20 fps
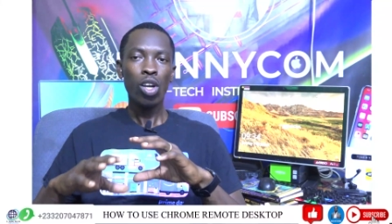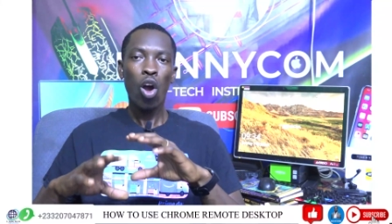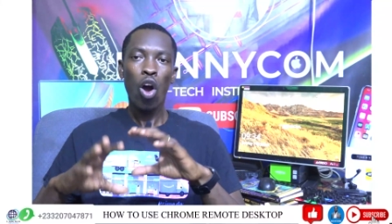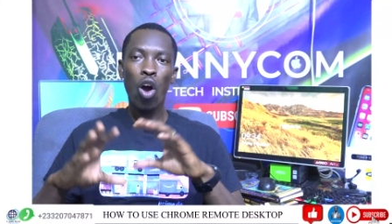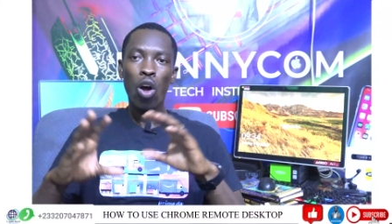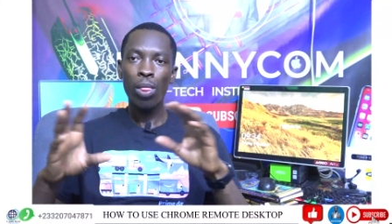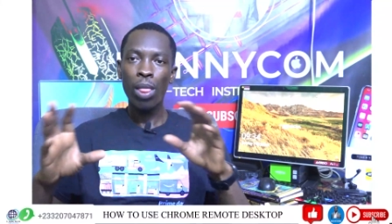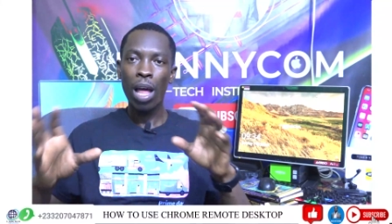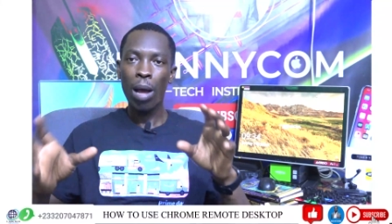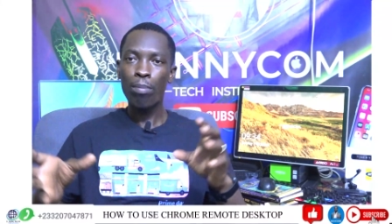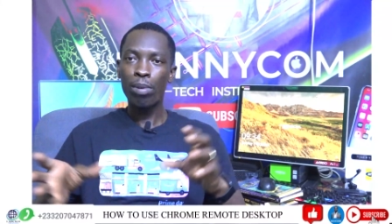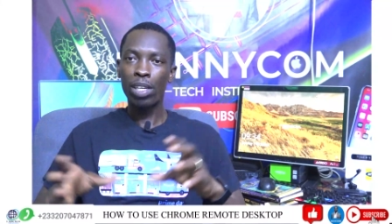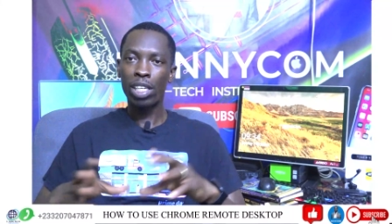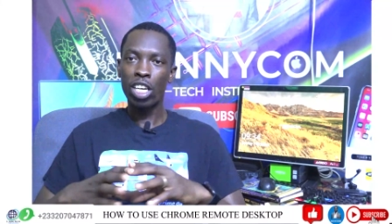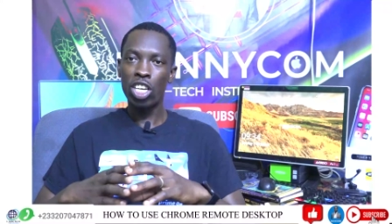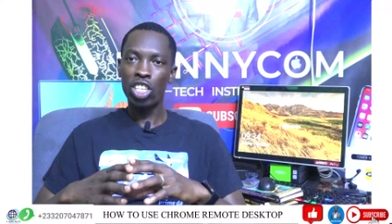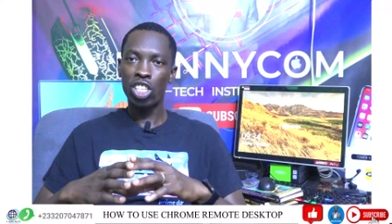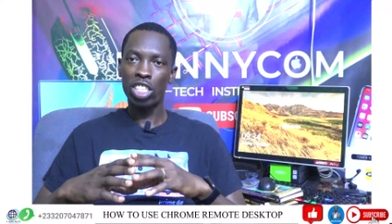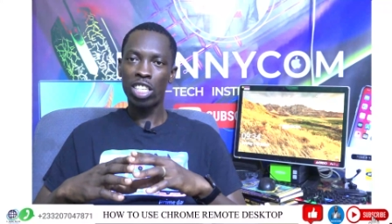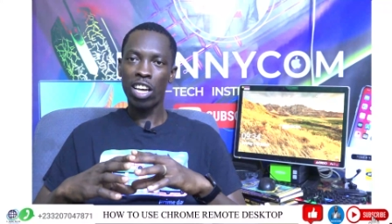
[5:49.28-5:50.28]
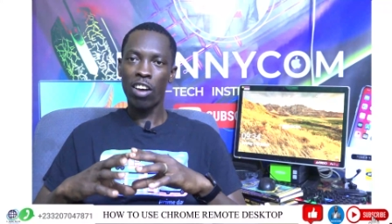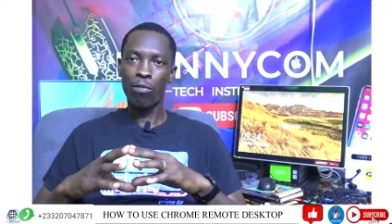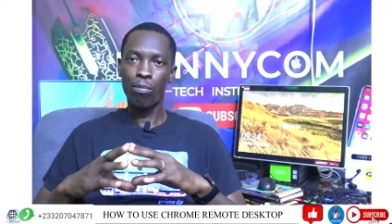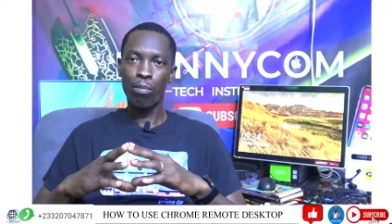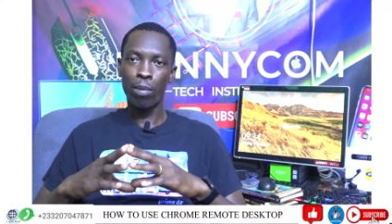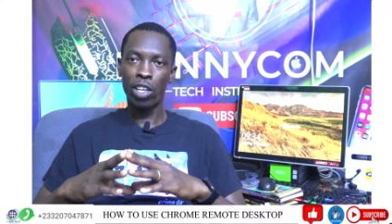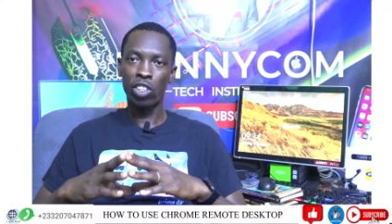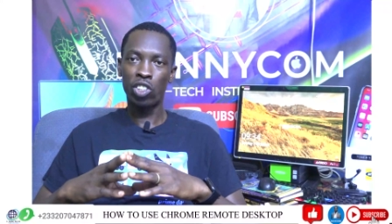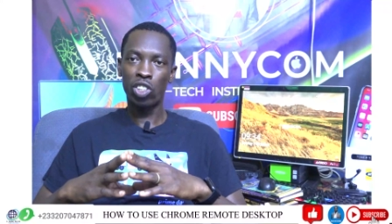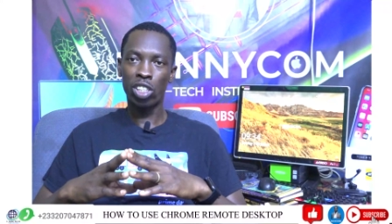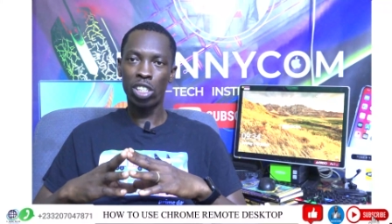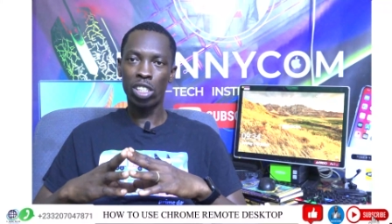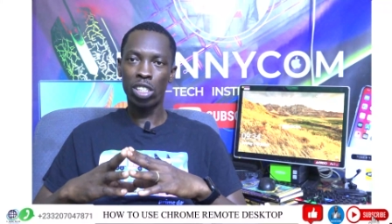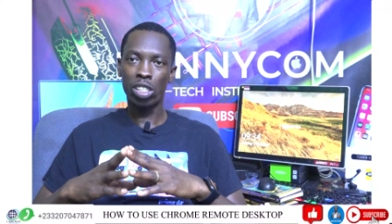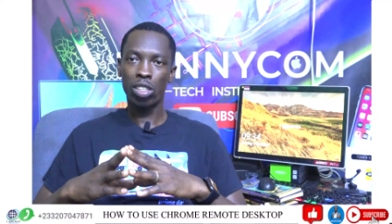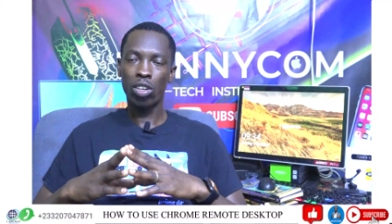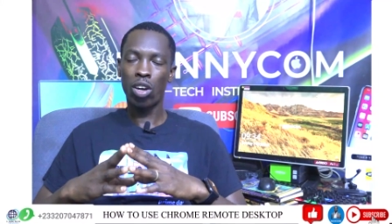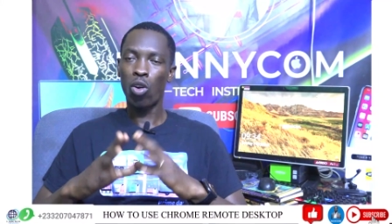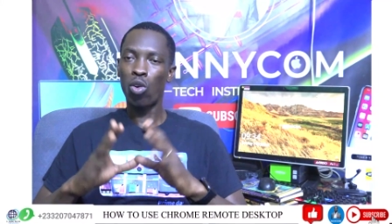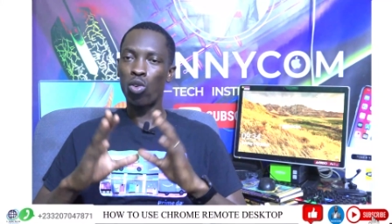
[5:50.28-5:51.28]
All the applications I've mentioned
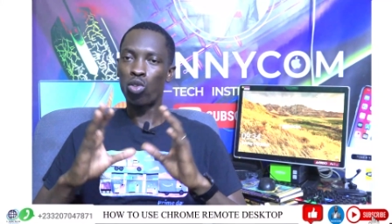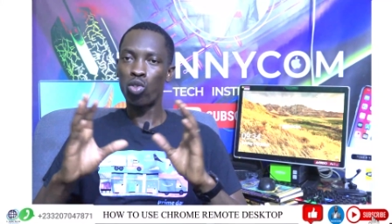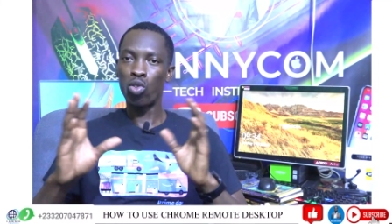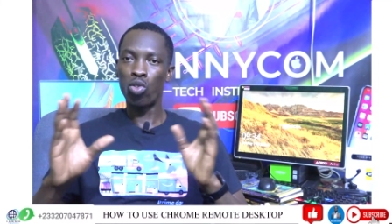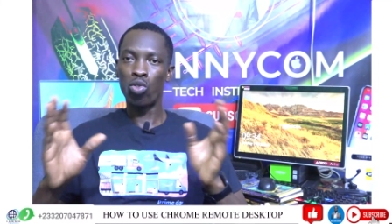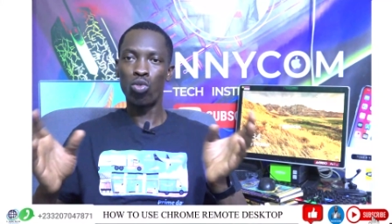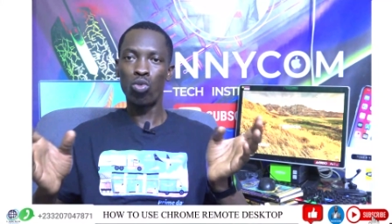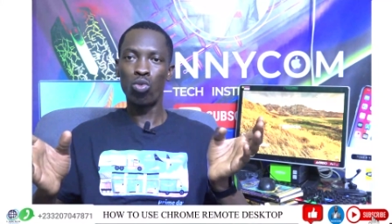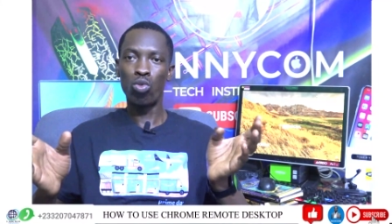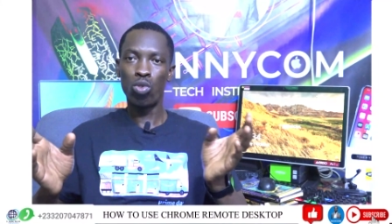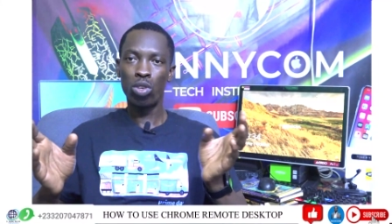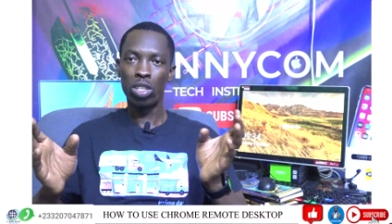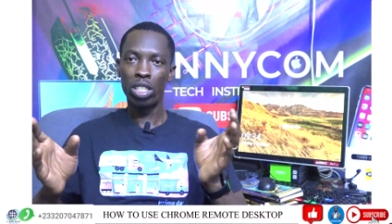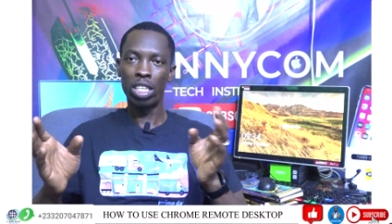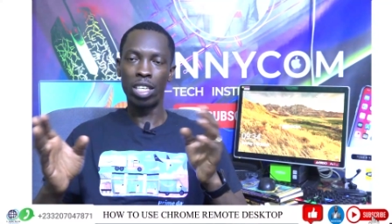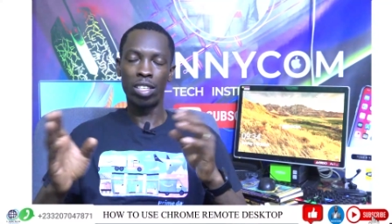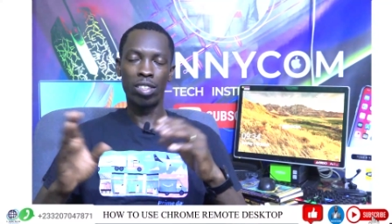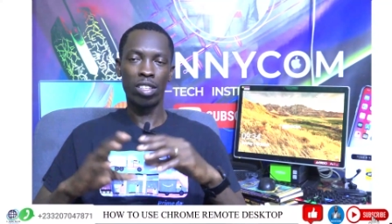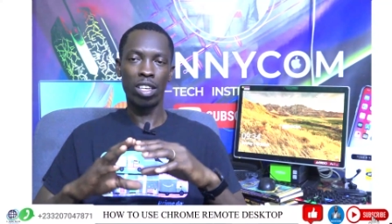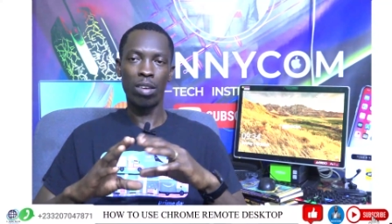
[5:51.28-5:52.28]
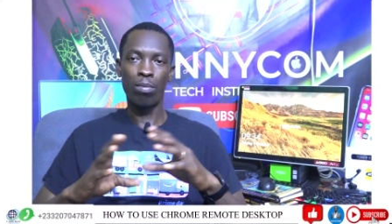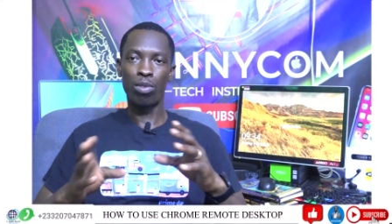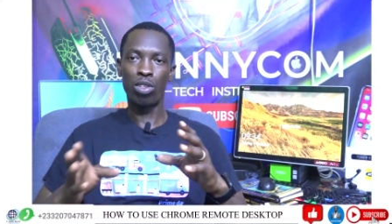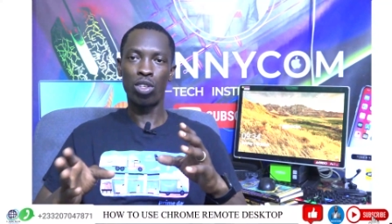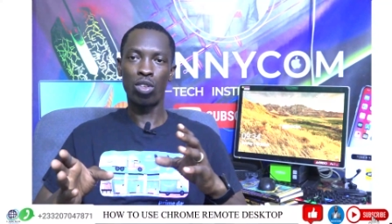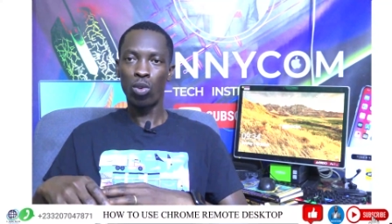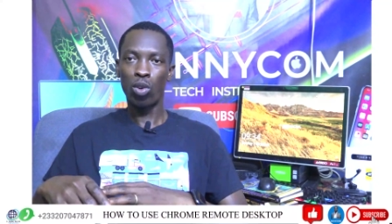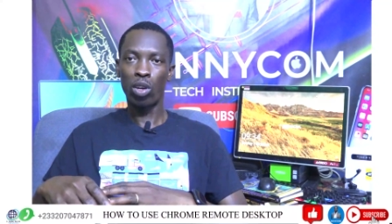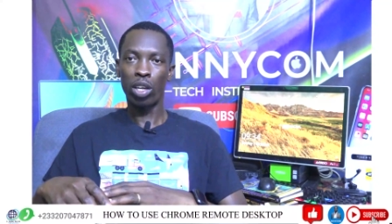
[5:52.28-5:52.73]
also do the same thing.